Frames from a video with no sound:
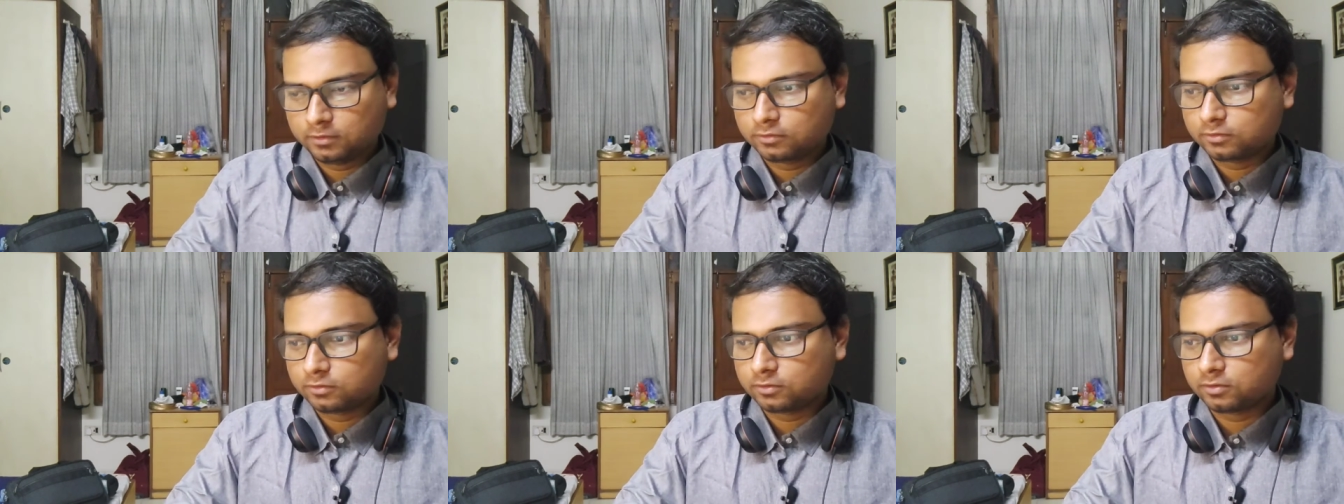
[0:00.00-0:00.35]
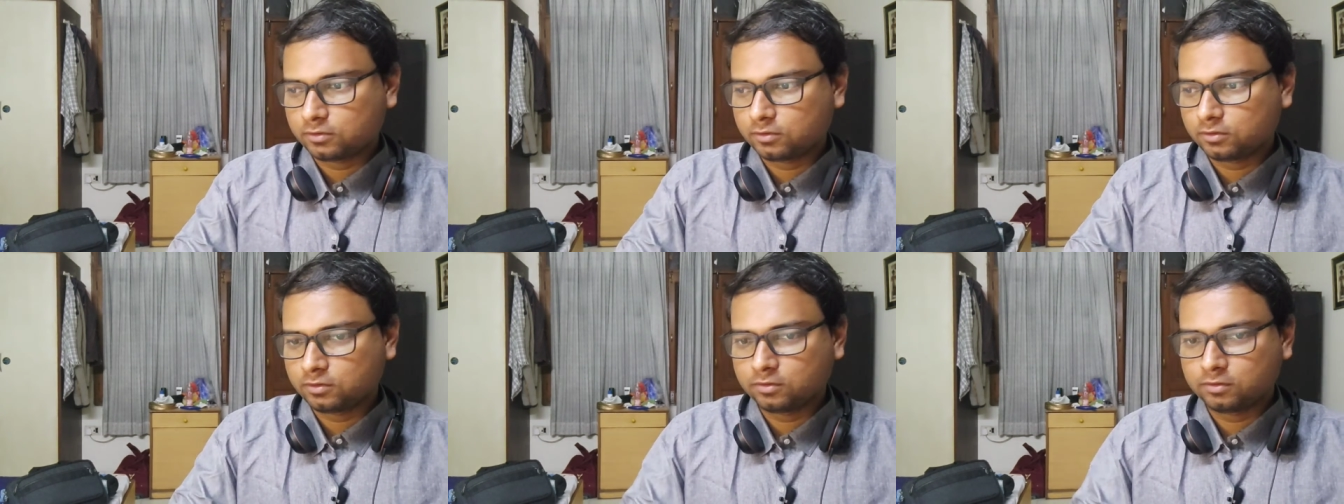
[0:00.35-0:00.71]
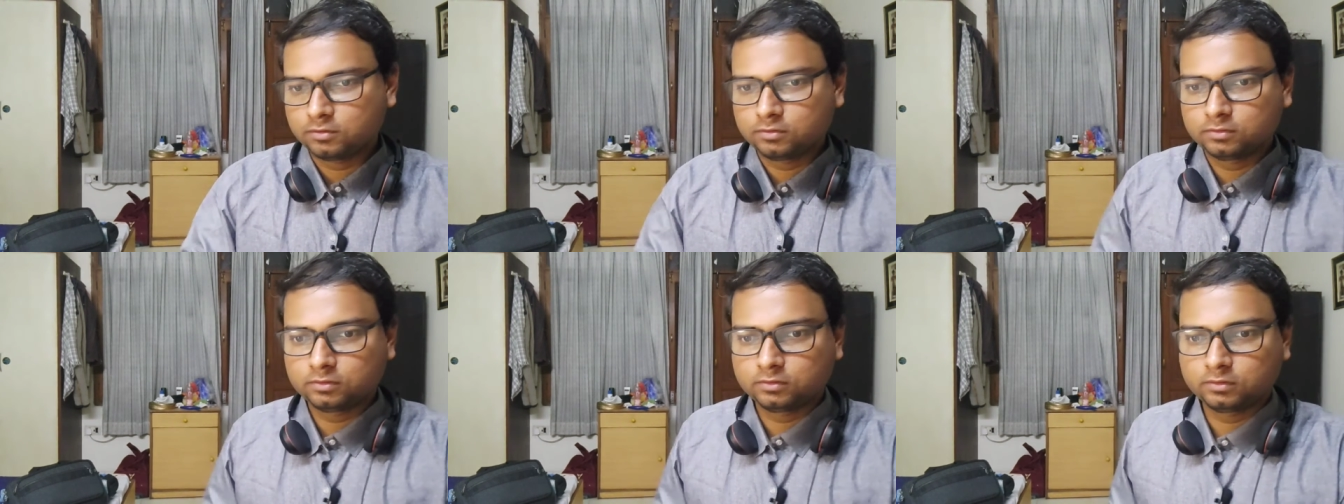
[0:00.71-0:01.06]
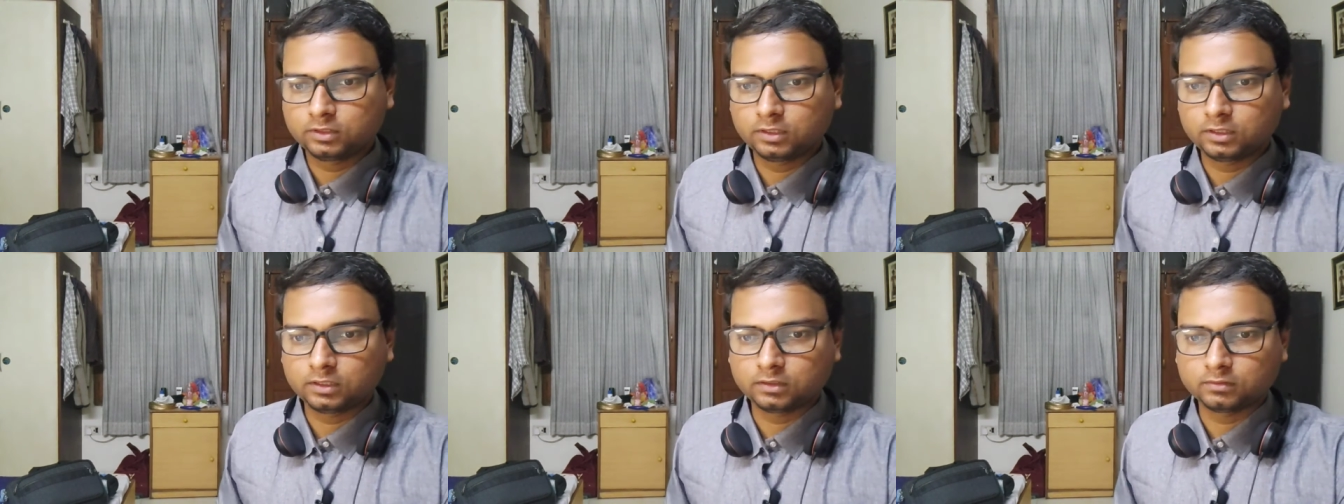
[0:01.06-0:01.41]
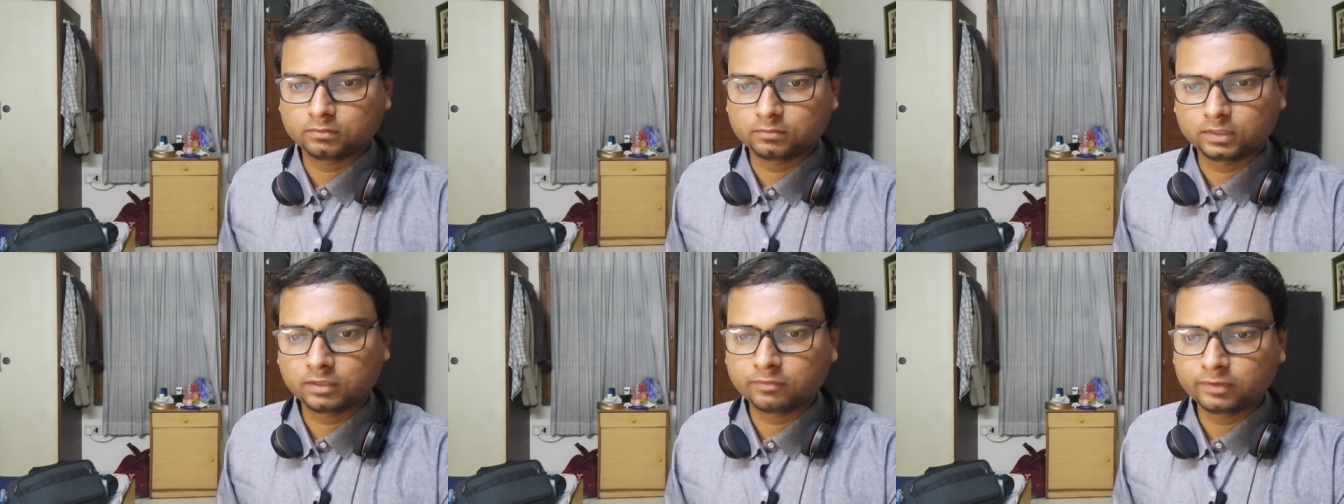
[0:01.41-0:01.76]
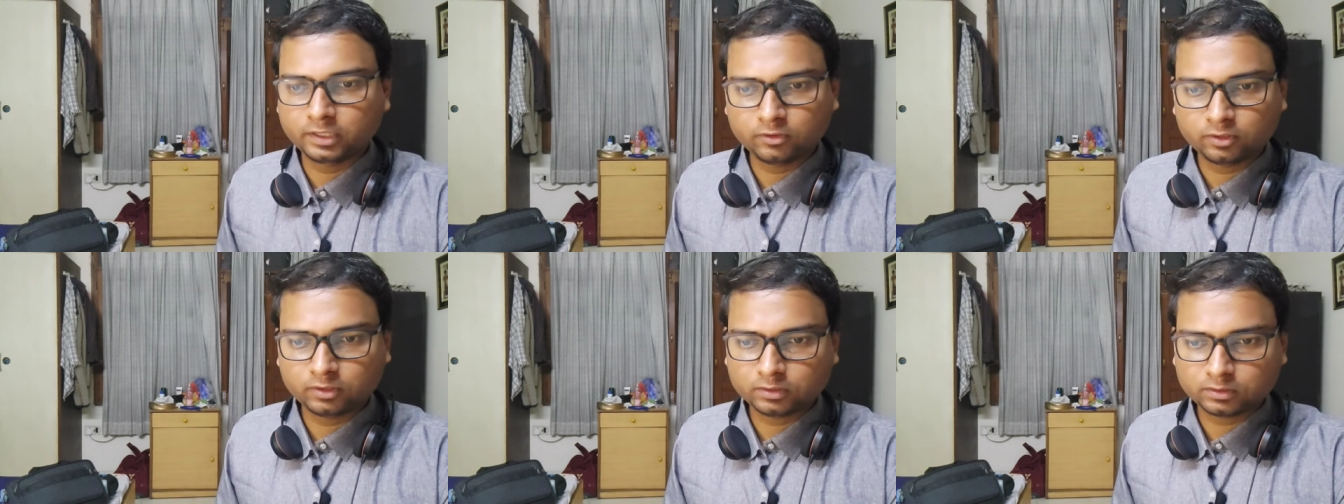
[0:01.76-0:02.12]
So uh, the
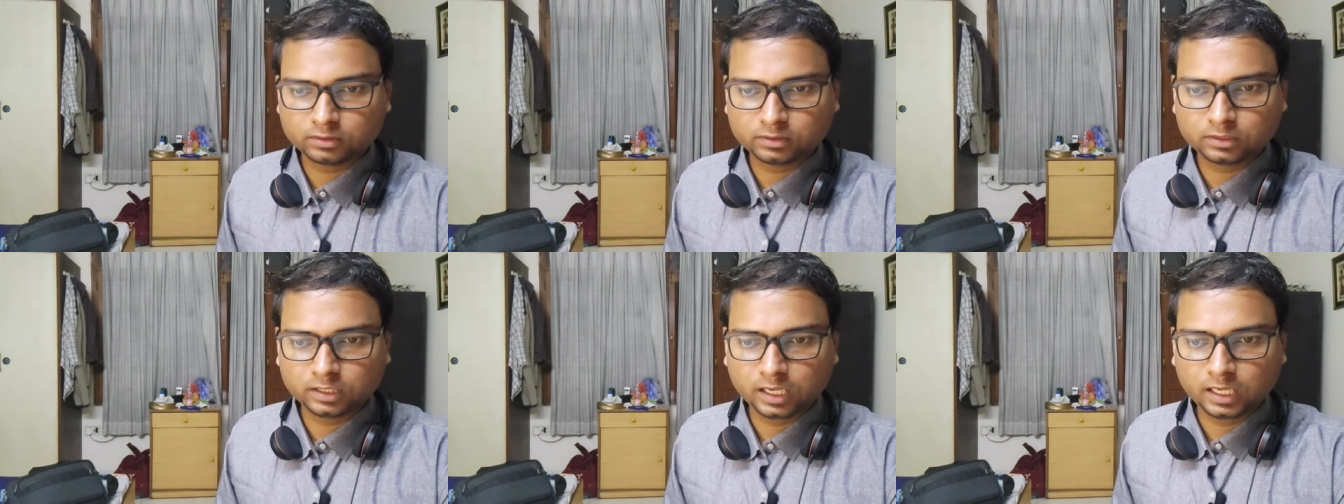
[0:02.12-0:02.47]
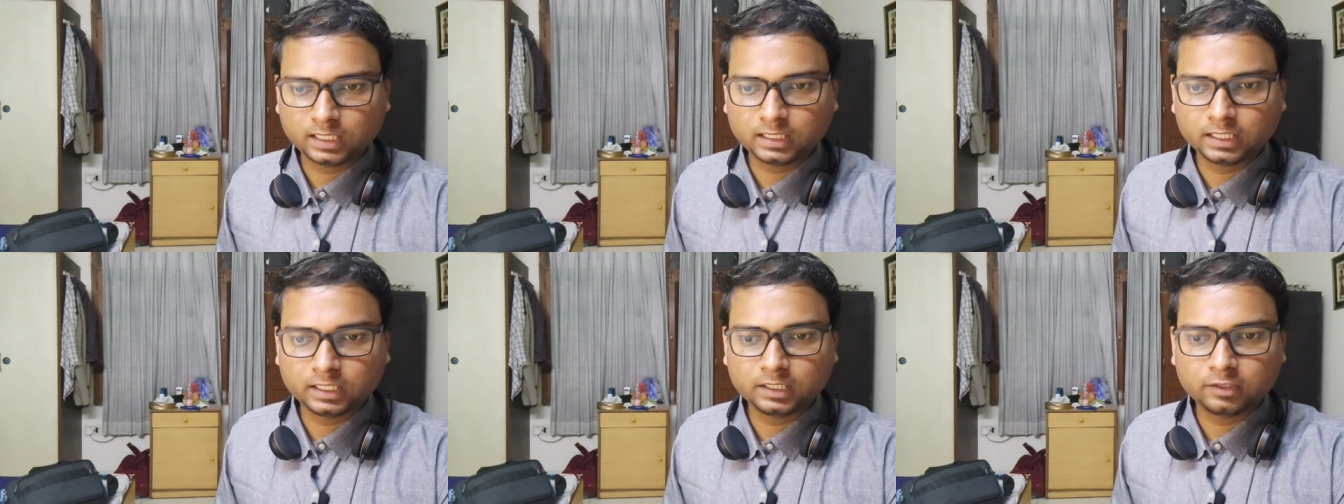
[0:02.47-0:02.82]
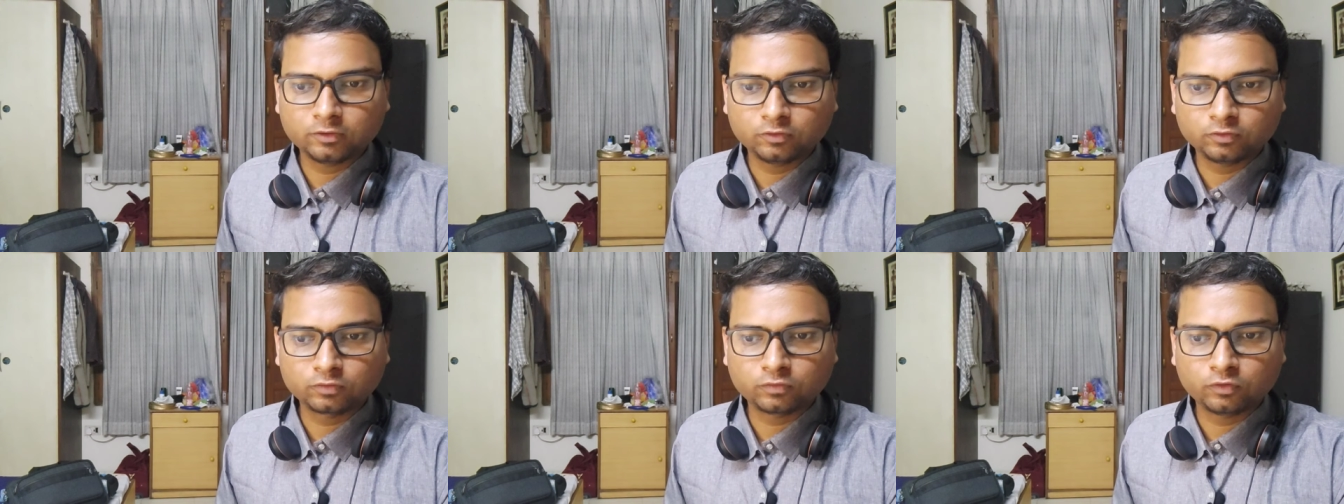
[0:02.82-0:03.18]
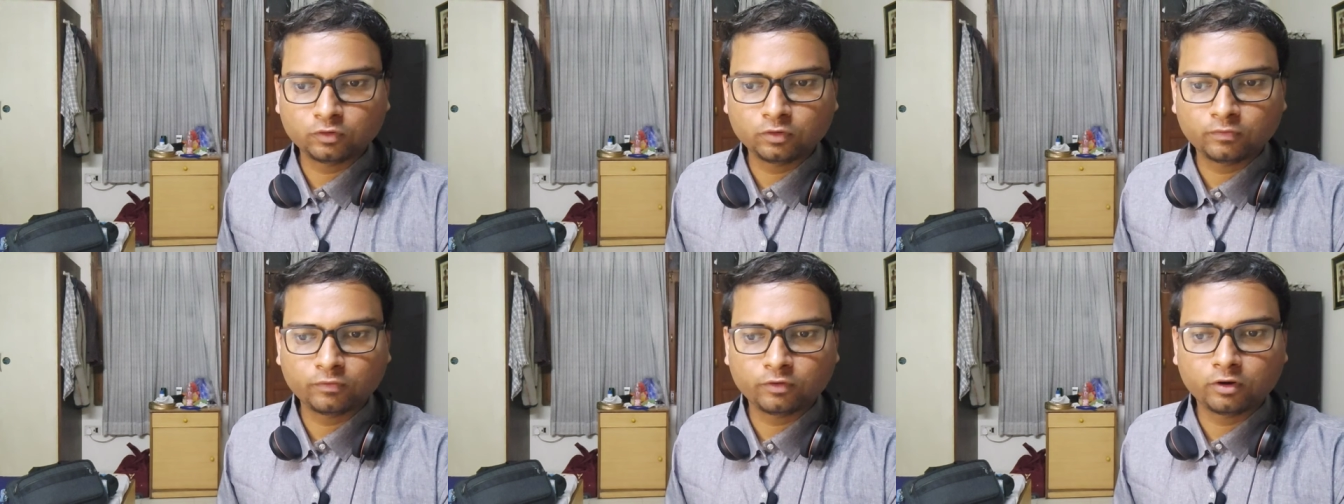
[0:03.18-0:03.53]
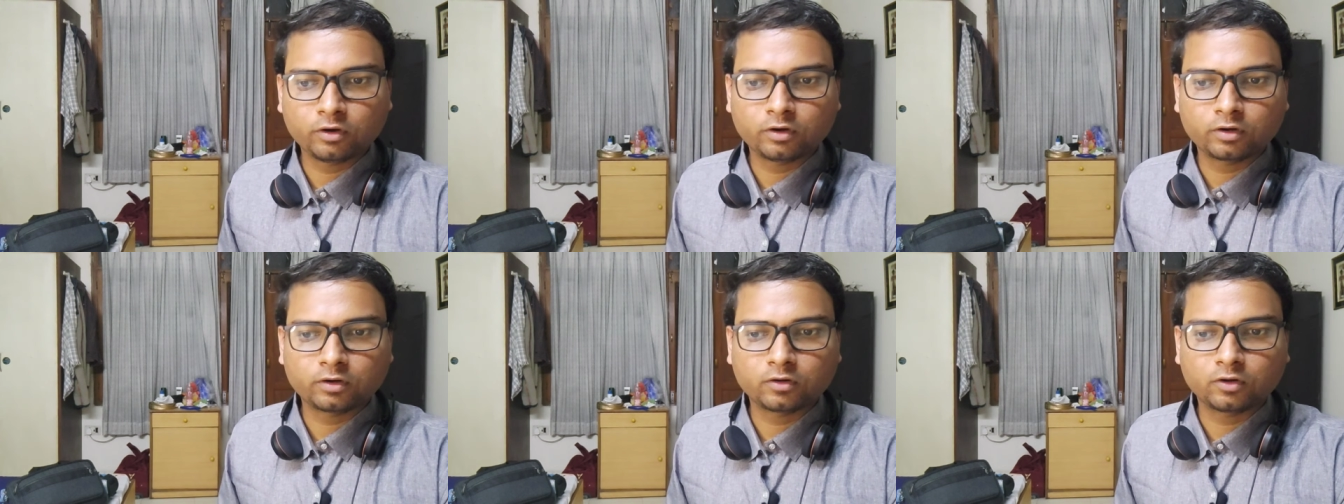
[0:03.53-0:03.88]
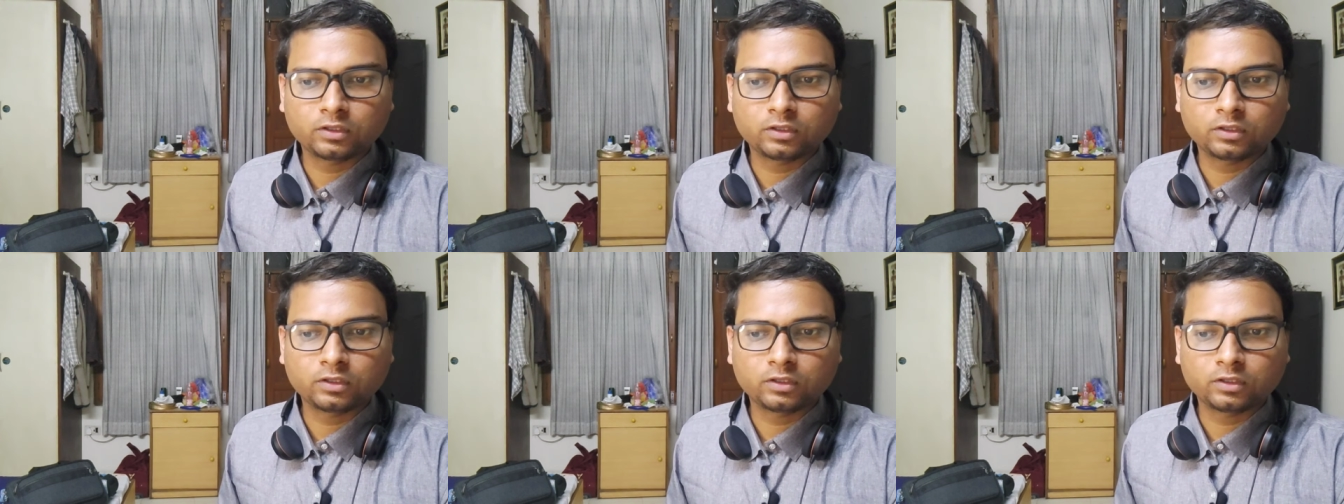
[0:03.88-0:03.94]
video is I think useful for